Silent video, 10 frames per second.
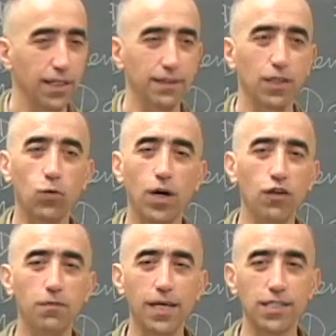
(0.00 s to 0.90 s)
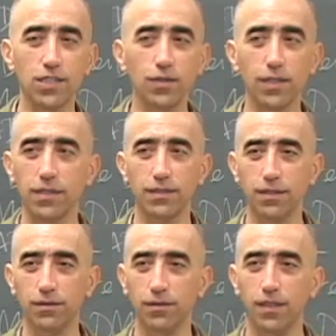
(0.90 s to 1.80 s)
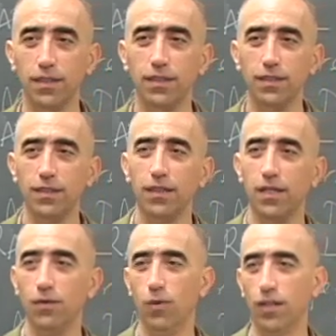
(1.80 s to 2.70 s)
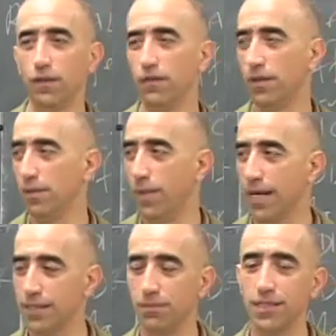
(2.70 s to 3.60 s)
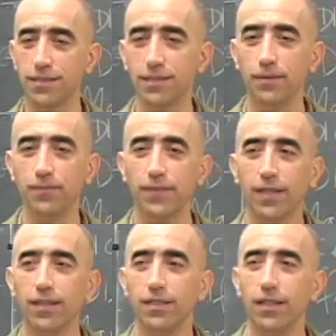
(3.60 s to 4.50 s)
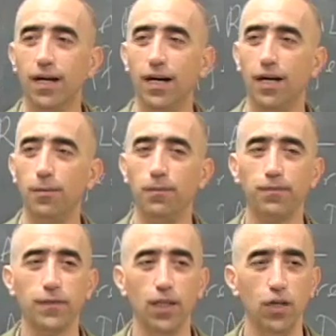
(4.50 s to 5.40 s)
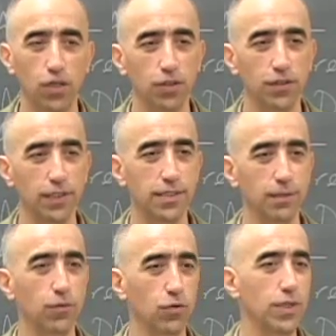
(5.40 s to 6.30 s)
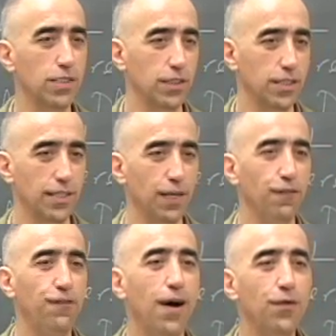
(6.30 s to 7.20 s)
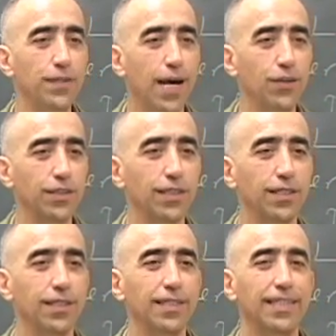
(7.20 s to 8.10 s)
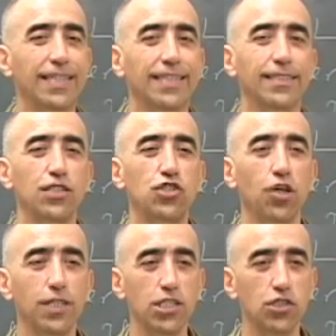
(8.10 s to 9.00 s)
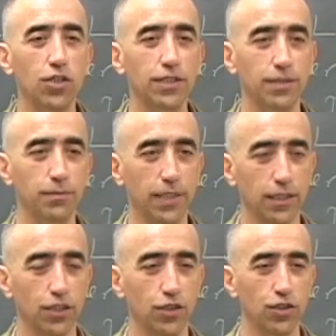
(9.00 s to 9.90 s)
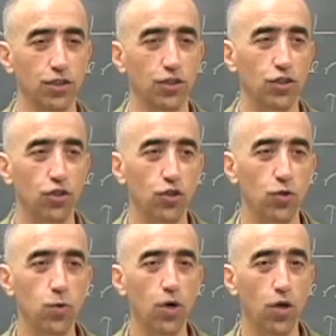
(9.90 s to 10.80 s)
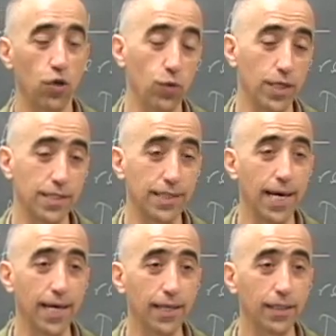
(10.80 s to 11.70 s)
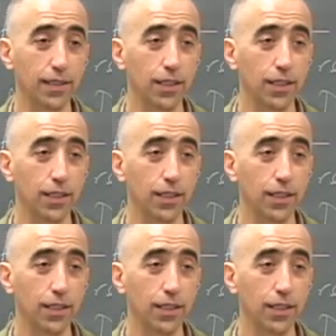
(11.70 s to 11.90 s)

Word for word: And then one of my students in one of uh, past semester um, did some more research and found out that John Stoltenberg, who, who is gay,